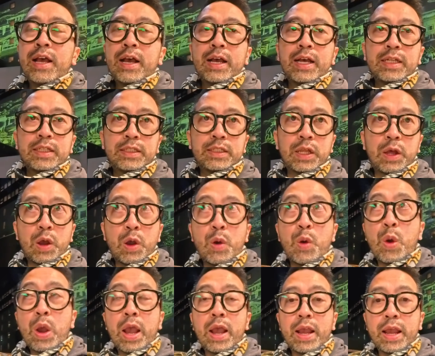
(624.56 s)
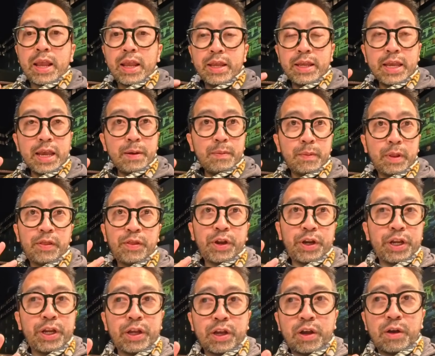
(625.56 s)
So, yep, there you
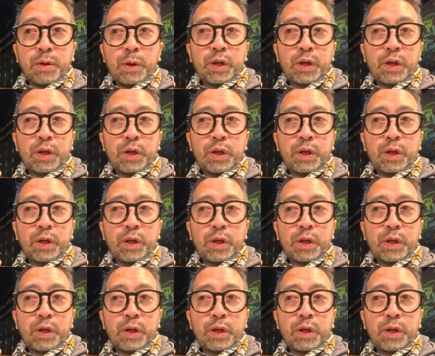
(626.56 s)
go.